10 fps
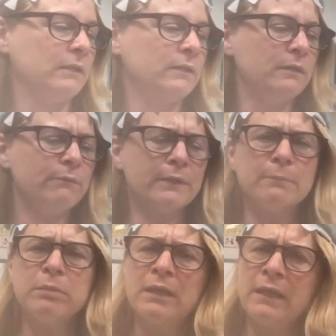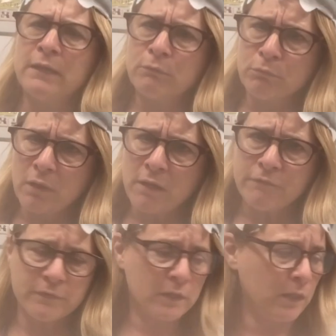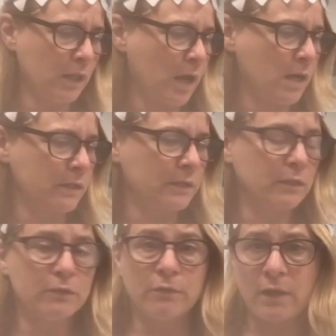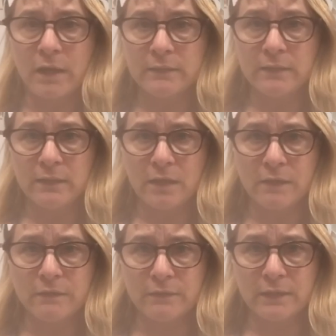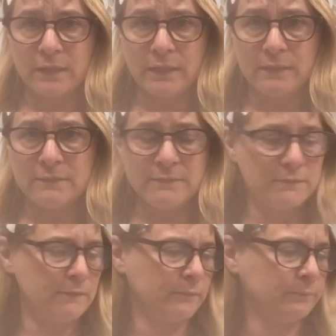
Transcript: You are playing rough, Clark, cried the other kids.